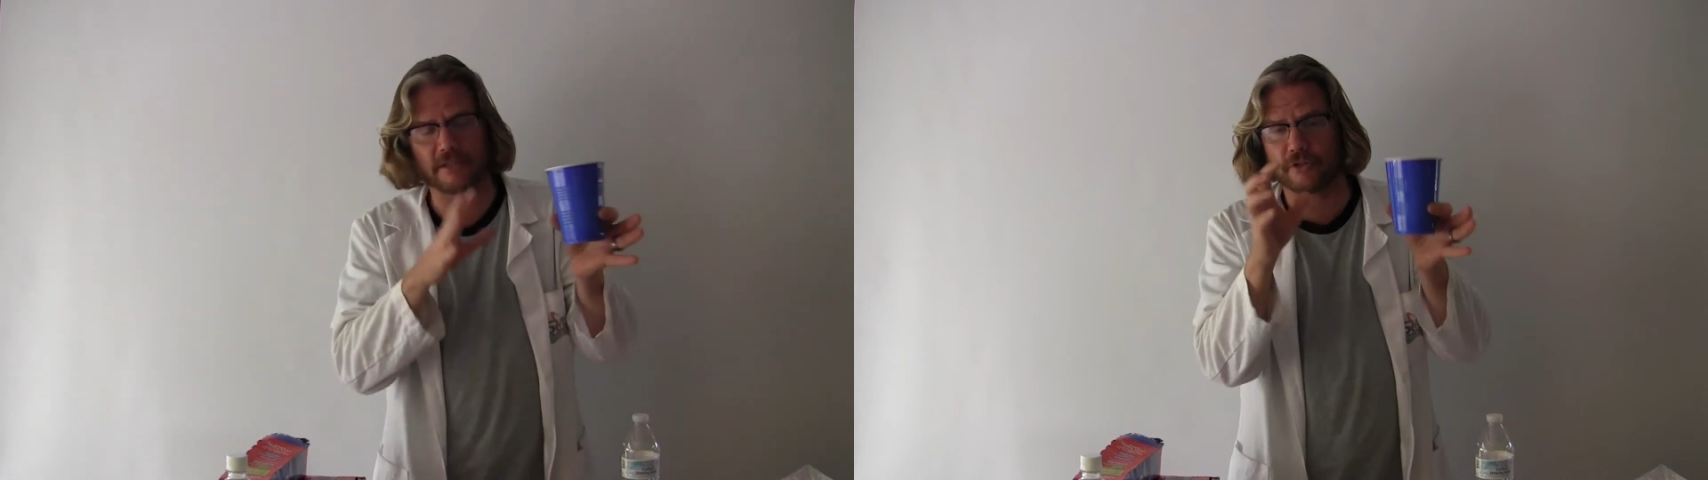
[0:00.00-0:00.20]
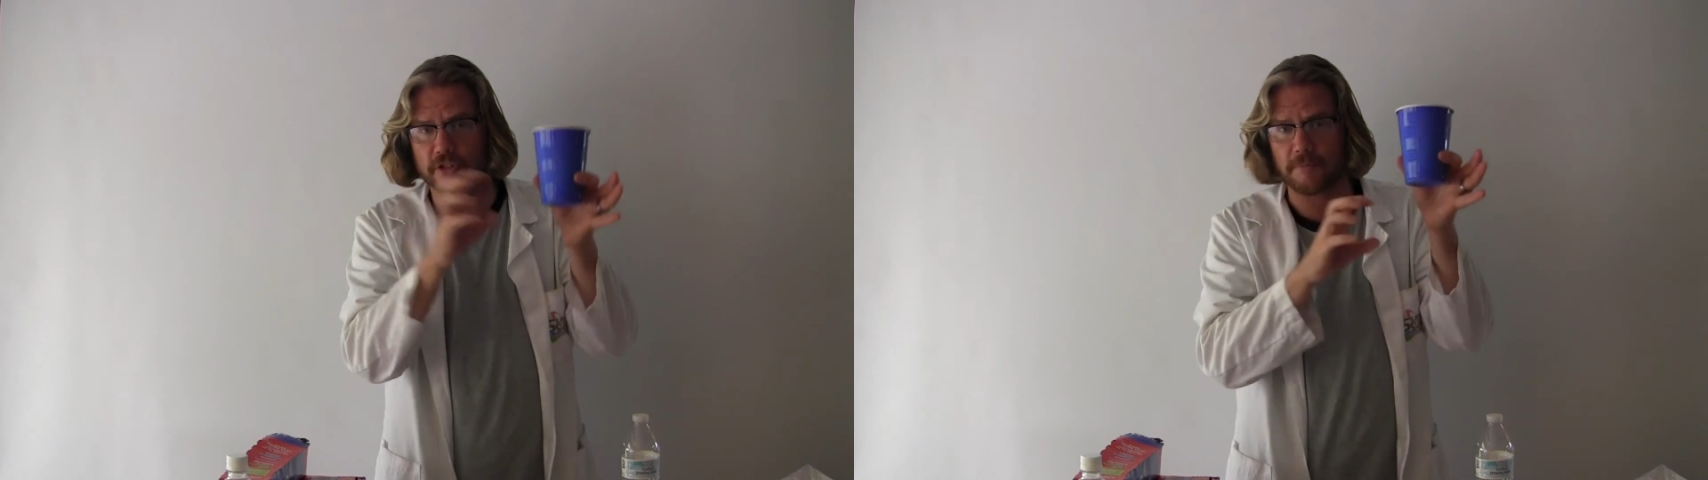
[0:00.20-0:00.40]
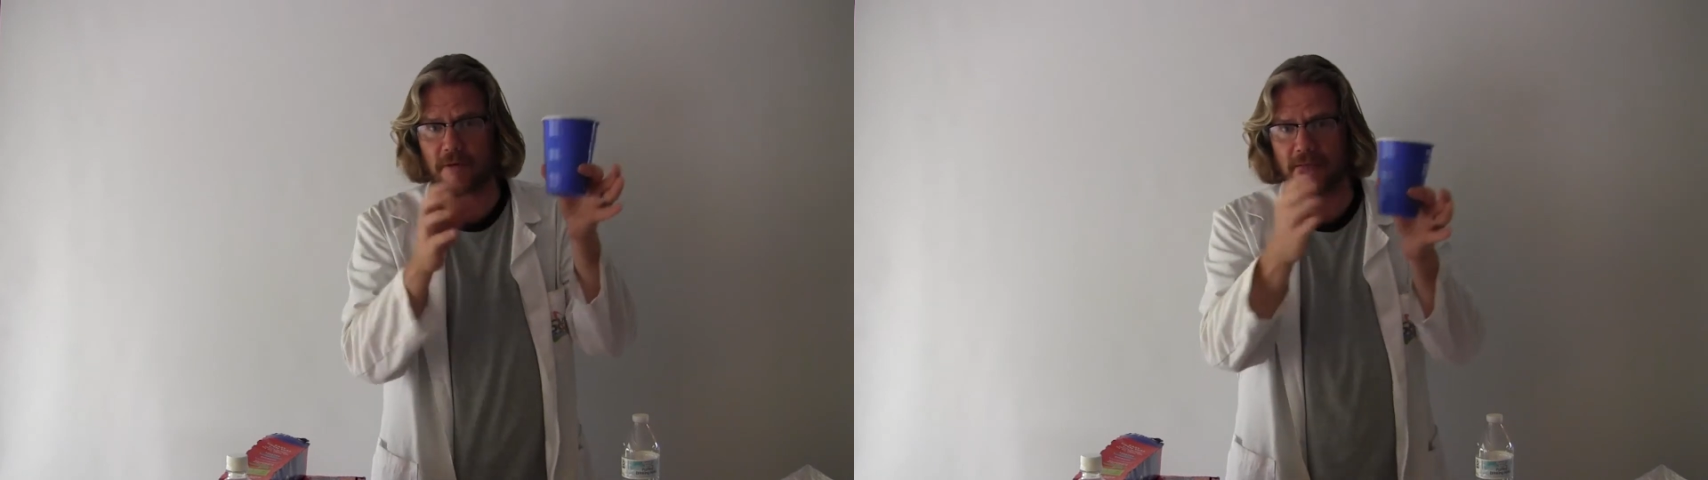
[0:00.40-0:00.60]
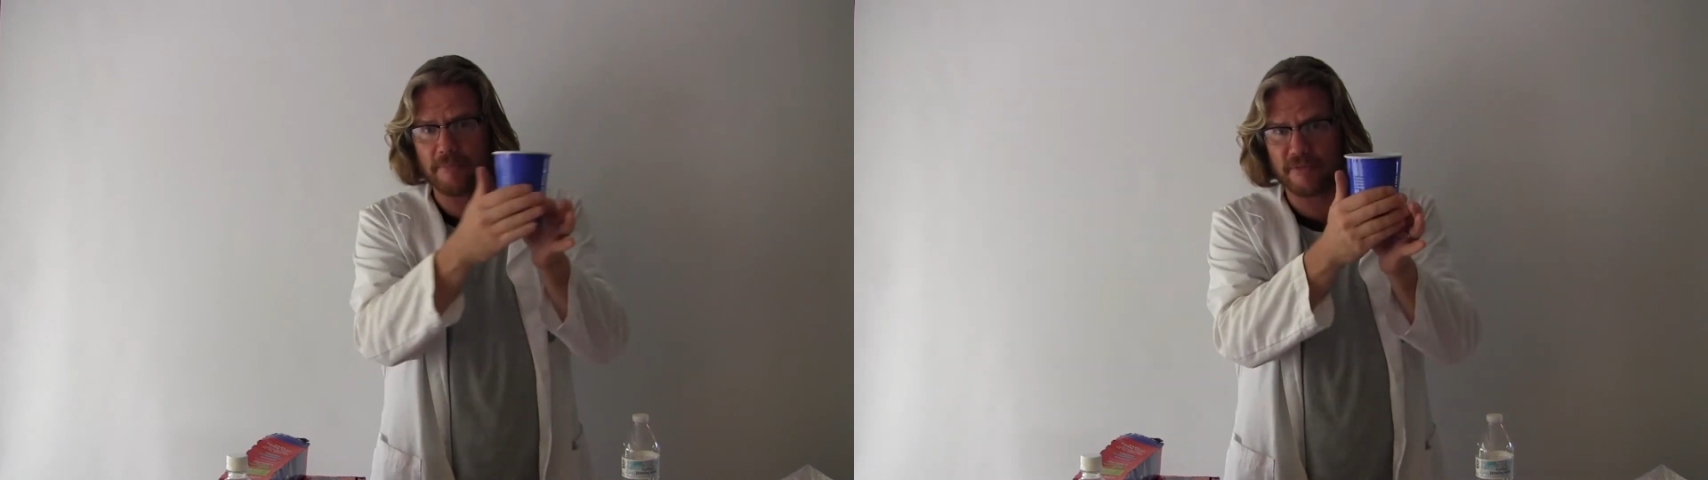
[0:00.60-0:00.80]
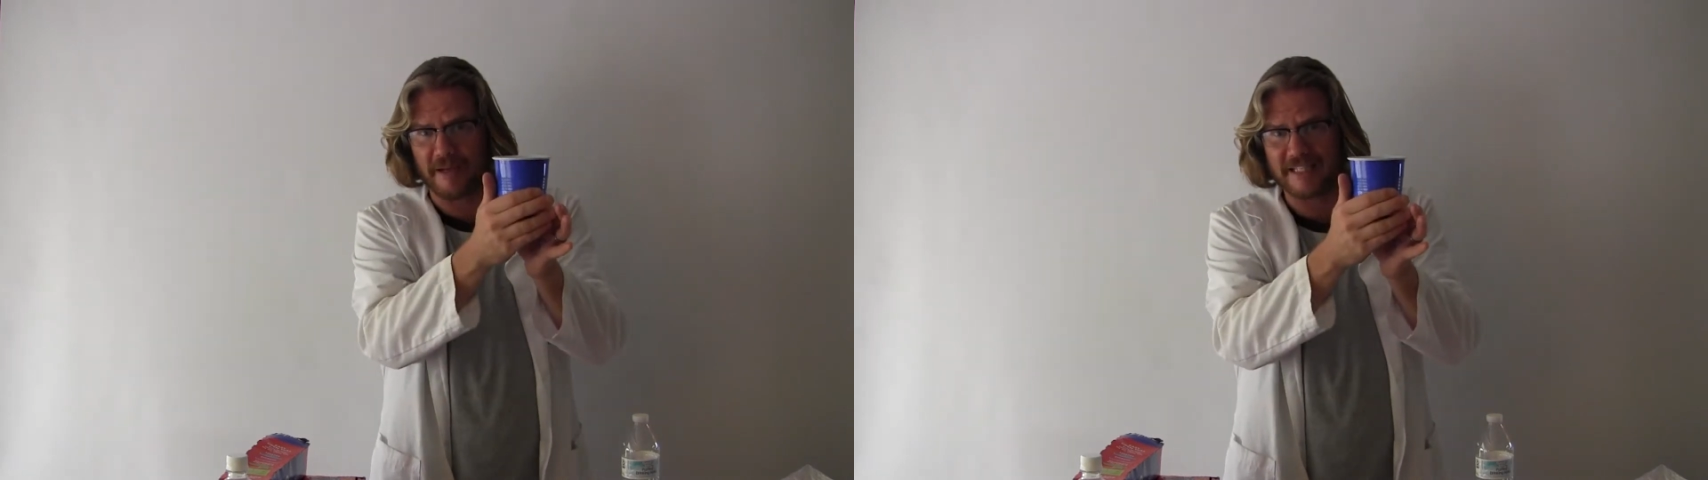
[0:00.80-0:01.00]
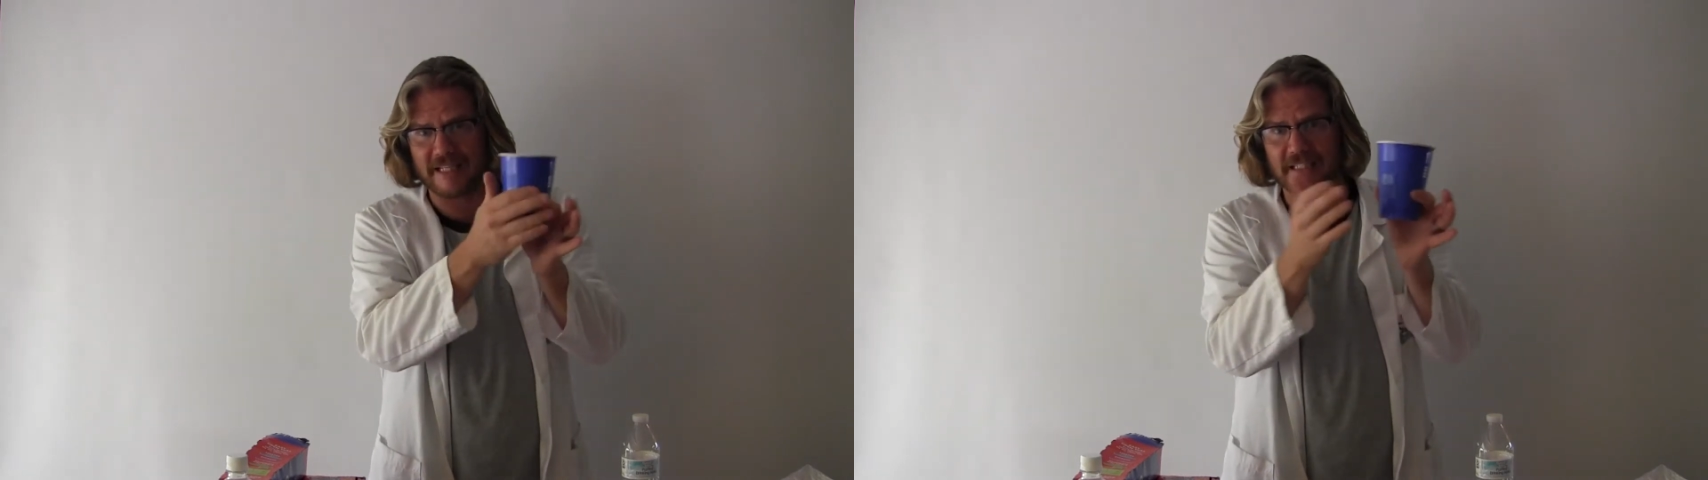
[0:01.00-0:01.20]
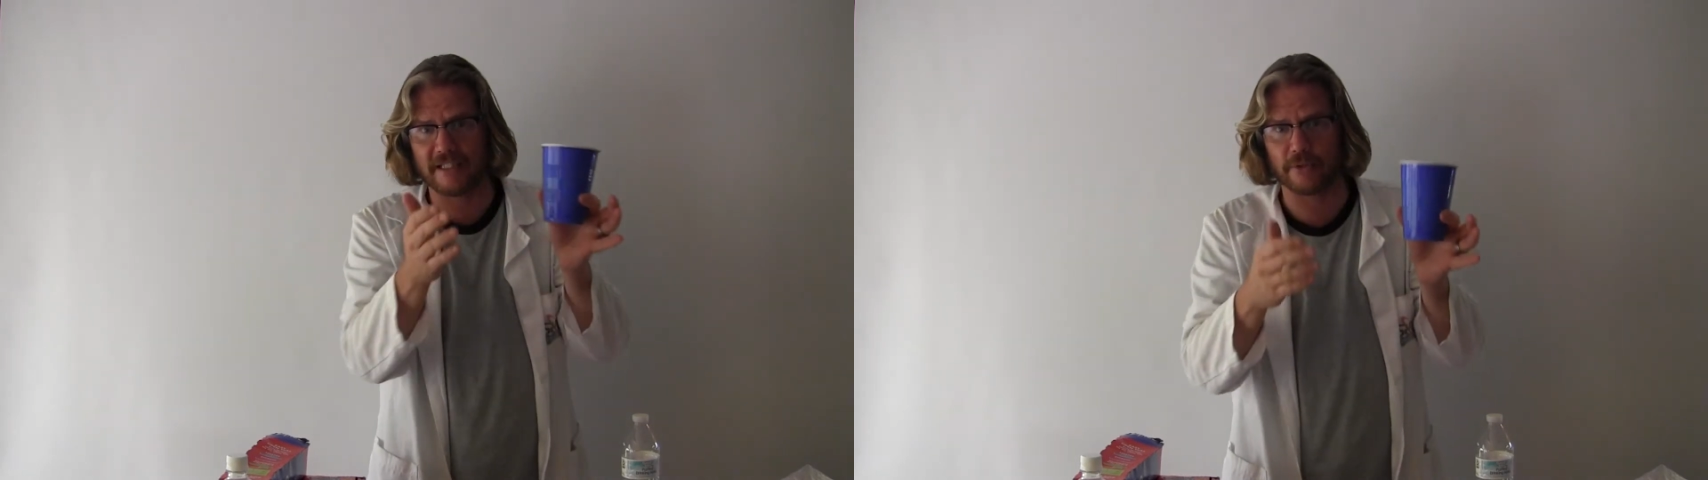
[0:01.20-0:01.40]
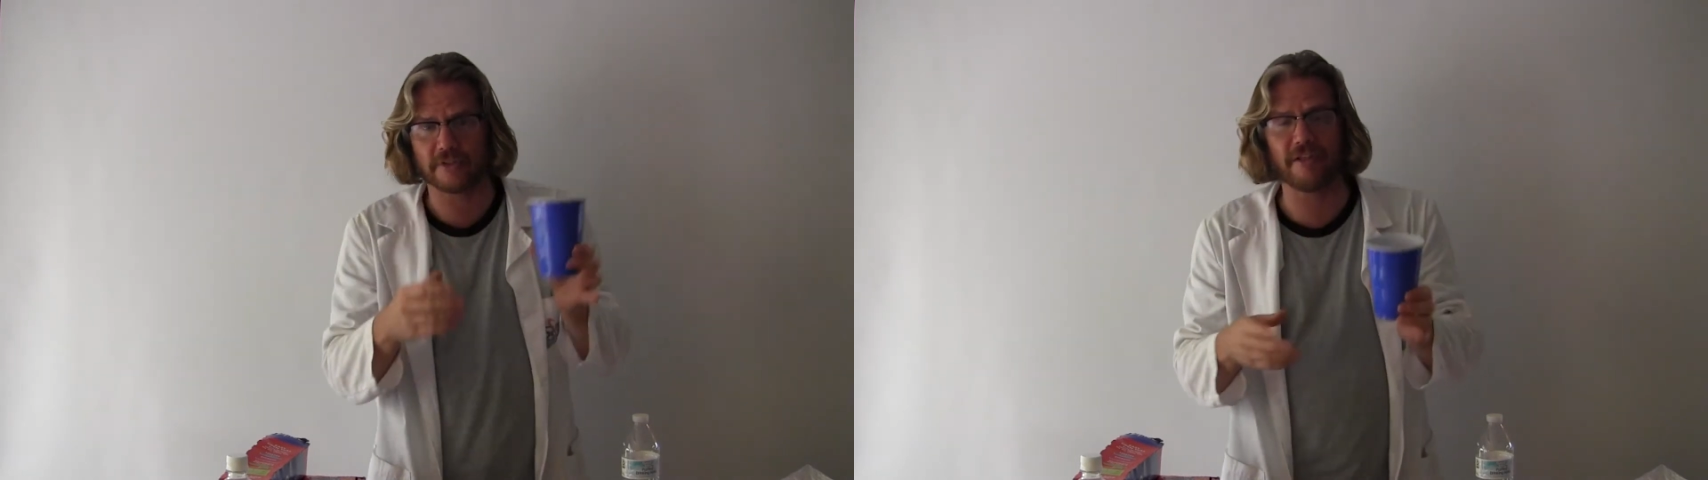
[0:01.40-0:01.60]
or you experiment with by testing
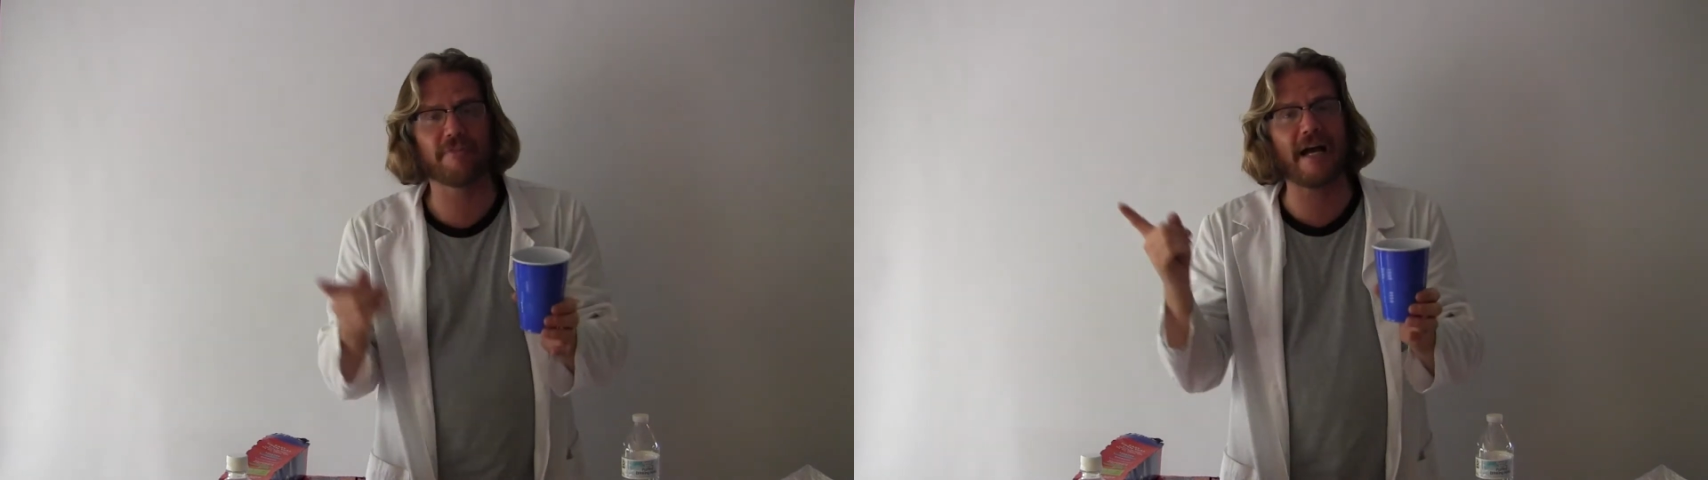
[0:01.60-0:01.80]
and all that stuff.